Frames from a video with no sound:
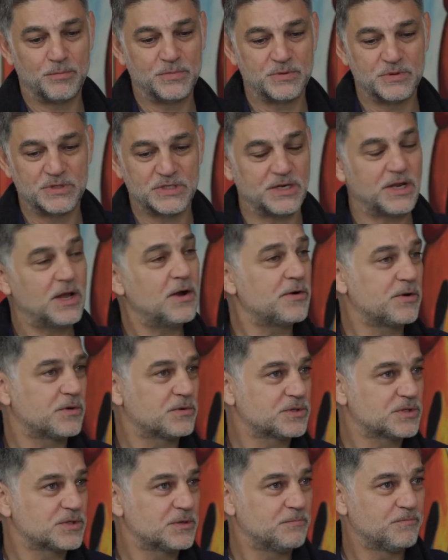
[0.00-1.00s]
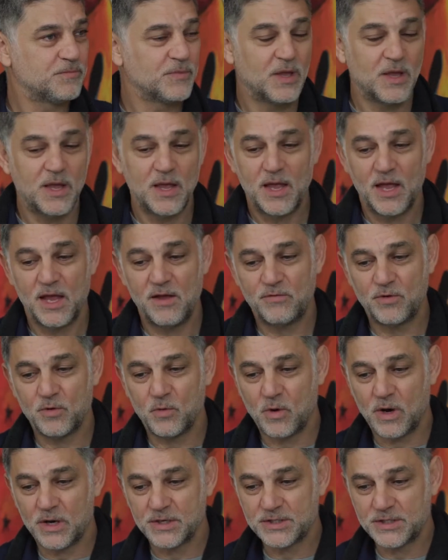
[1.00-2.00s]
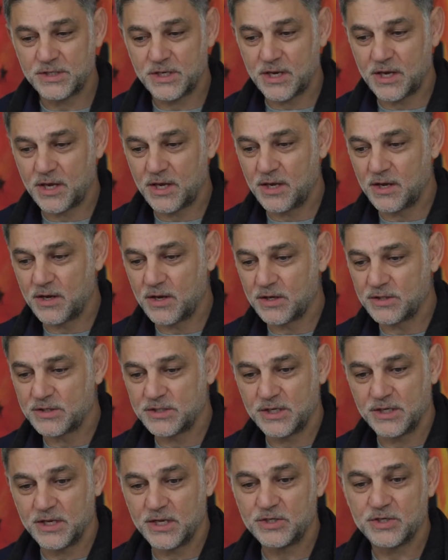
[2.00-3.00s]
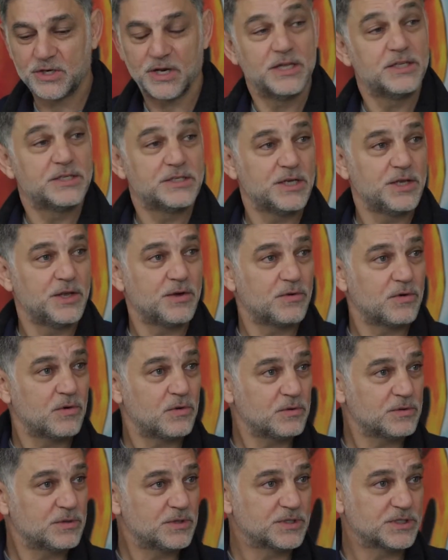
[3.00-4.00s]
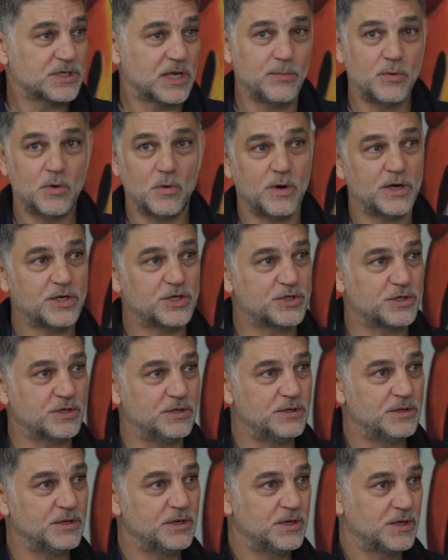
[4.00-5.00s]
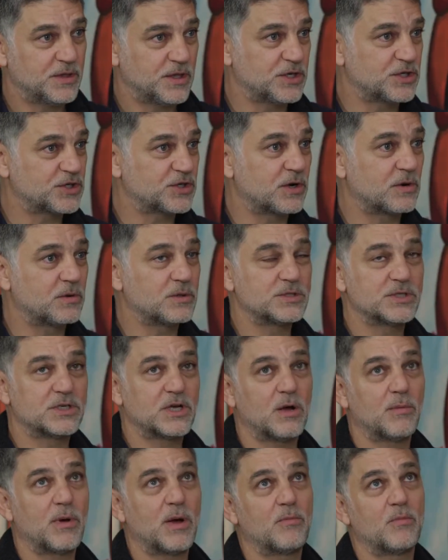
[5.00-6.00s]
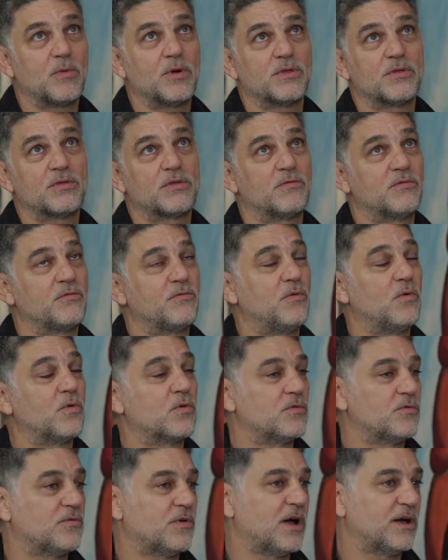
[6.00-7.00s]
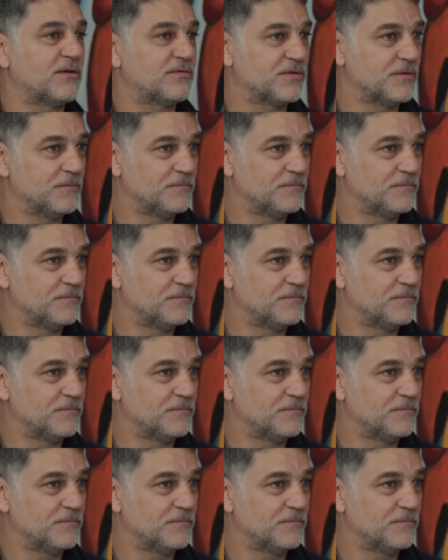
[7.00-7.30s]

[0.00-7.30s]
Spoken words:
scenarios. If you ask a teenager, an 18-year-old, the same question, they struggle to come up with 4 or 5.